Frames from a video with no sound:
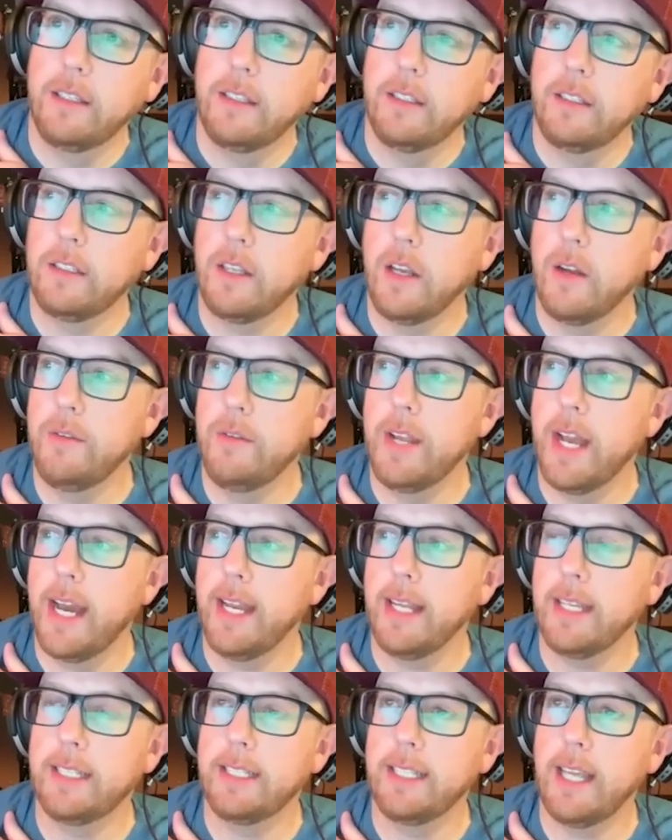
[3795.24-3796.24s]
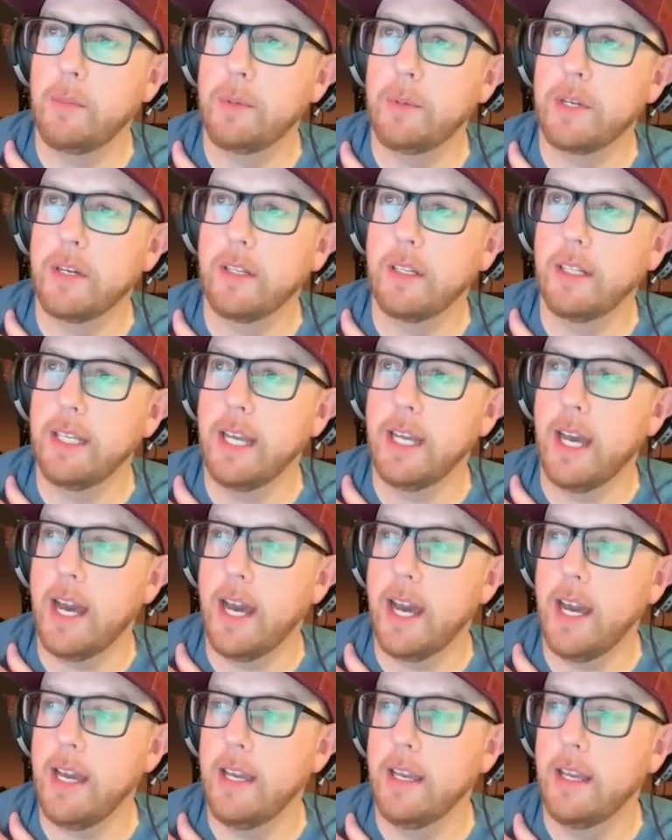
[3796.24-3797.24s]
So not exceptionally
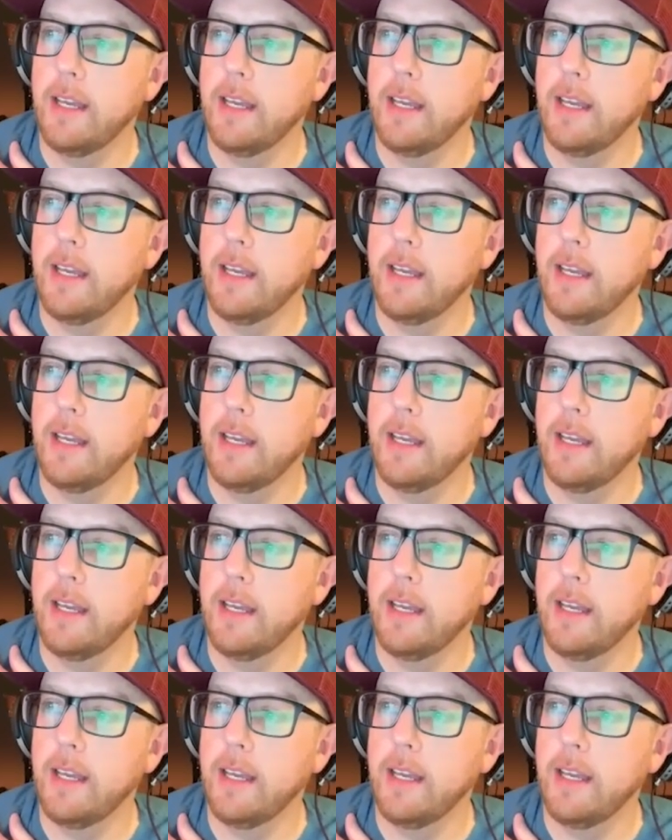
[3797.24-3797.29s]
high.